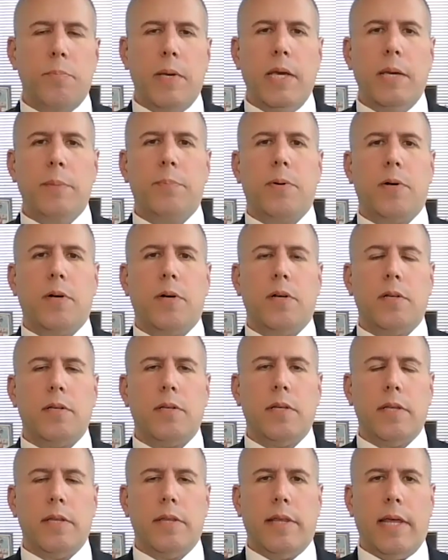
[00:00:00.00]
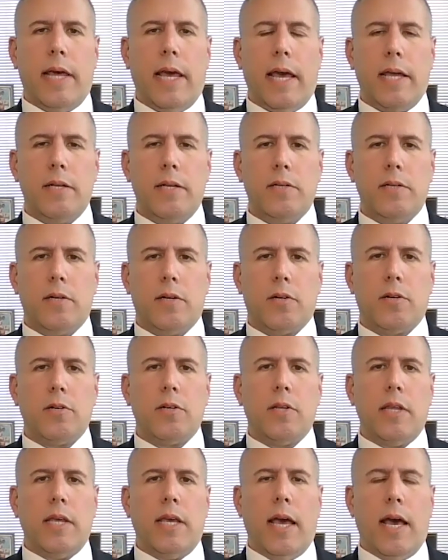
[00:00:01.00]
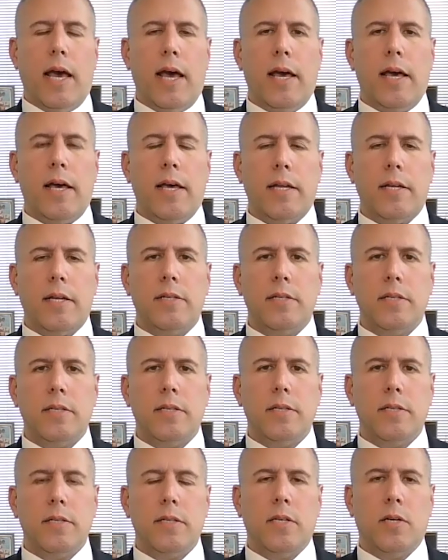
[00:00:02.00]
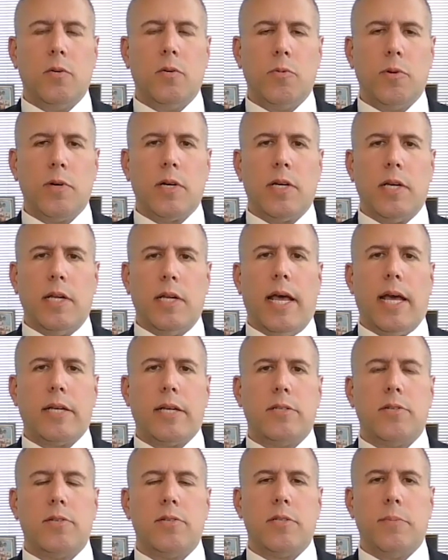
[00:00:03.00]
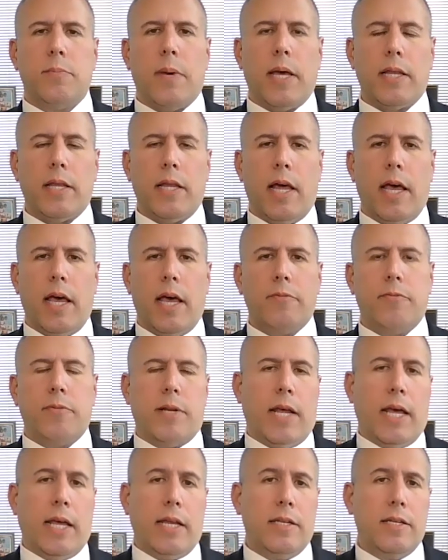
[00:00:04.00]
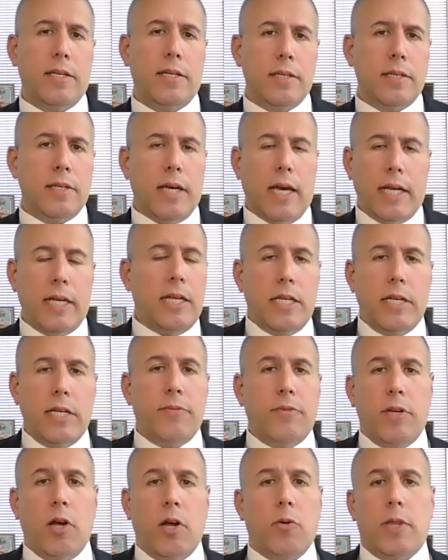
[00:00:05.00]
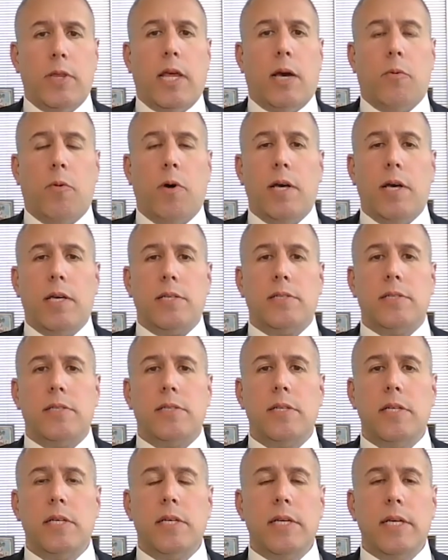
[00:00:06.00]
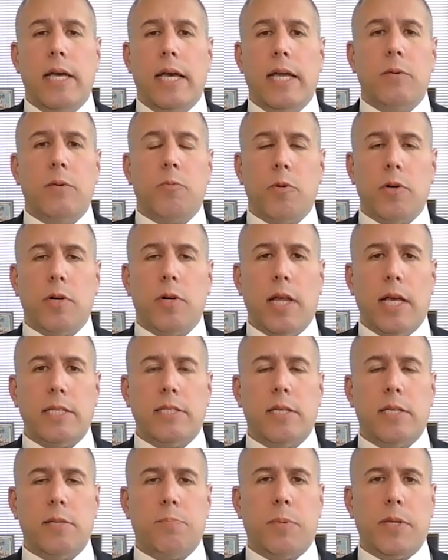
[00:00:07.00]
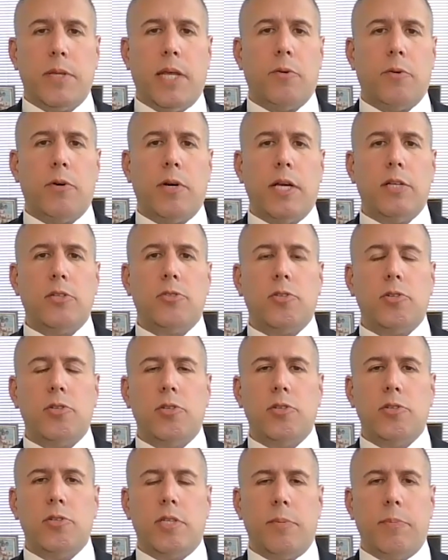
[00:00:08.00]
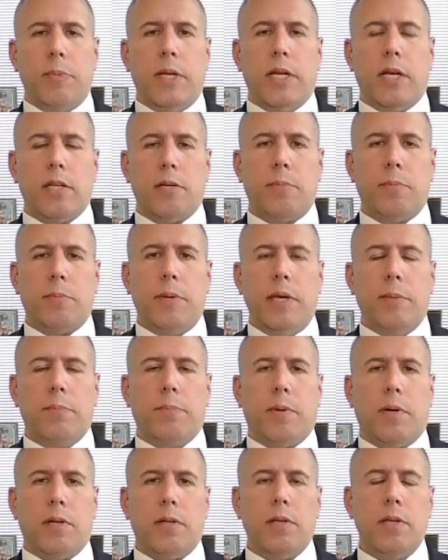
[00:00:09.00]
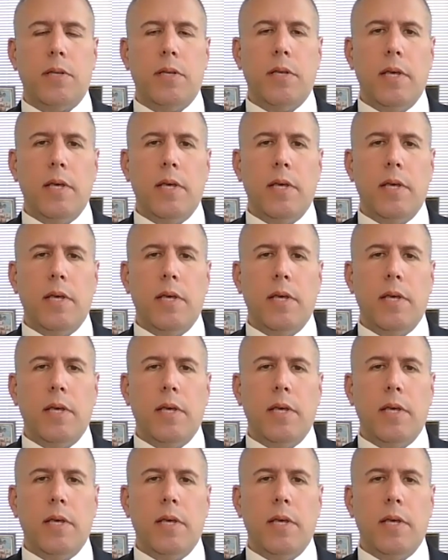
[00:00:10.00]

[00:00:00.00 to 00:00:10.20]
people that early on, were connectors in my life, and I didn't even know what that was. I didn't realize it, but they were introducing me to other people.